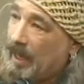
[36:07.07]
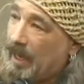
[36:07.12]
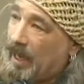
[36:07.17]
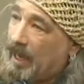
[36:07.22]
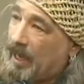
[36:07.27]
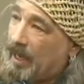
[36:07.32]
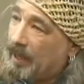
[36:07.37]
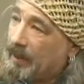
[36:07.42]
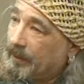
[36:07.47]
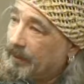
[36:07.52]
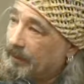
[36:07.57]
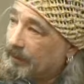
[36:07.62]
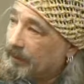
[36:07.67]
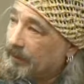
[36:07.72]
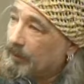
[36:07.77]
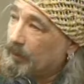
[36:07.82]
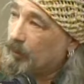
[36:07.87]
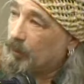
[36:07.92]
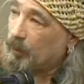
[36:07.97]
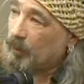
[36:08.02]
And
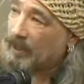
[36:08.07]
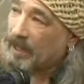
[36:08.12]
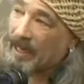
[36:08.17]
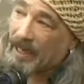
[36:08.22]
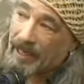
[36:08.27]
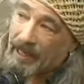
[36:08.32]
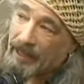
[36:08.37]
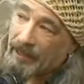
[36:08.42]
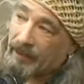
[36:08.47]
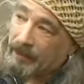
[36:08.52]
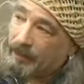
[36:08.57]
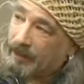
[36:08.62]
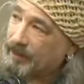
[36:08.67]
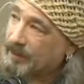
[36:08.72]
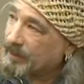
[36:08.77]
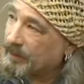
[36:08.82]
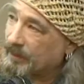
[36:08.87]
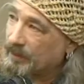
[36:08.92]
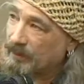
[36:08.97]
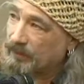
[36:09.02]
when I
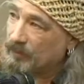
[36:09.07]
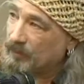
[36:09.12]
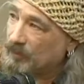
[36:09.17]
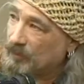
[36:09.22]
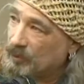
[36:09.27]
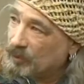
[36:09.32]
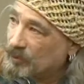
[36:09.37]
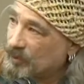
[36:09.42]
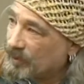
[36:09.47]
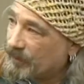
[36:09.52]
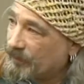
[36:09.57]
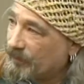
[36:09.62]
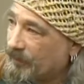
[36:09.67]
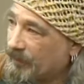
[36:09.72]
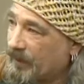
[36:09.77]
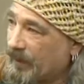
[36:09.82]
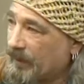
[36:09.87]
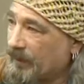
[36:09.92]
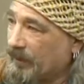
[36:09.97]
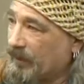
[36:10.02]
listen to music
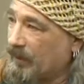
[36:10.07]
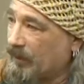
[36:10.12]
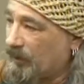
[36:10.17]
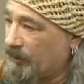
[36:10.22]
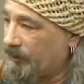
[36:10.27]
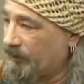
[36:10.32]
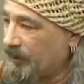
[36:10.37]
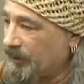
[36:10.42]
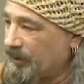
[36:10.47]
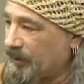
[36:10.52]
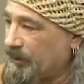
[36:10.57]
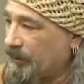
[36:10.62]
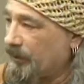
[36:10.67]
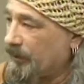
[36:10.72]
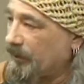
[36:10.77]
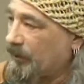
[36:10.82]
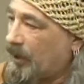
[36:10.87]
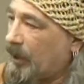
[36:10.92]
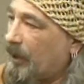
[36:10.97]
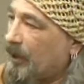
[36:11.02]
that, you know, from
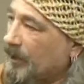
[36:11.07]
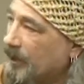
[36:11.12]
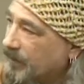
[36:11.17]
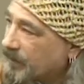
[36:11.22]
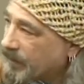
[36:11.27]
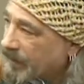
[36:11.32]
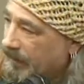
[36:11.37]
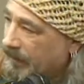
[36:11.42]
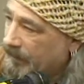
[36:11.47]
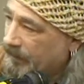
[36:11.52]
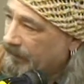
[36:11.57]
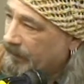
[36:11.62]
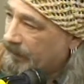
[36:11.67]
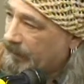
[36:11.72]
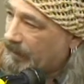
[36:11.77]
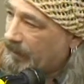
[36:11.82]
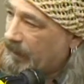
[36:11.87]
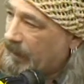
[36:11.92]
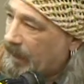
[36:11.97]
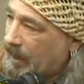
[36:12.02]
an artist that
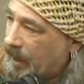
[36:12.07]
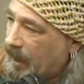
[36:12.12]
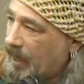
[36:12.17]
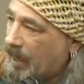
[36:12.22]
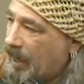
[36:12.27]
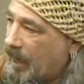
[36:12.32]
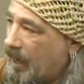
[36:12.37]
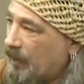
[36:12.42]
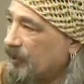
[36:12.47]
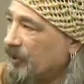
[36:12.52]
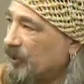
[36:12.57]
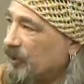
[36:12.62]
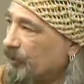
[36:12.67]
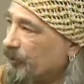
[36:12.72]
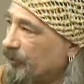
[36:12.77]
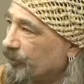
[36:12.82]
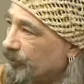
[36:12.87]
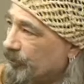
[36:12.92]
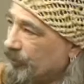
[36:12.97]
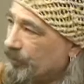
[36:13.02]
I'm going to
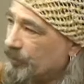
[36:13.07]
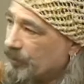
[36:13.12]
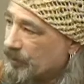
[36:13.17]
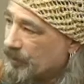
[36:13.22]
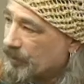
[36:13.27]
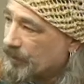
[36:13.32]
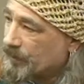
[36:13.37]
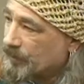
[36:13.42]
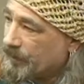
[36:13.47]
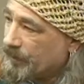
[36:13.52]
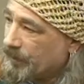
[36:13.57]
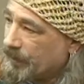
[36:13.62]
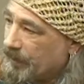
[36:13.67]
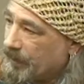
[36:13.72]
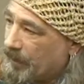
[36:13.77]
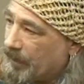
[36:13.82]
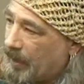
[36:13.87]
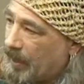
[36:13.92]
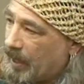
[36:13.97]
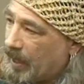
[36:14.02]
produce,
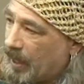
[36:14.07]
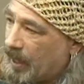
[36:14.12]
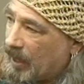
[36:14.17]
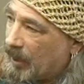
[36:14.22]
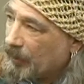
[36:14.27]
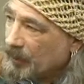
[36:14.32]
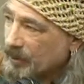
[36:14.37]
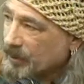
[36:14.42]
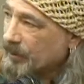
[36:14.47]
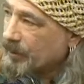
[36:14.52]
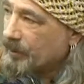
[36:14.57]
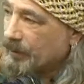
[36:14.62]
I always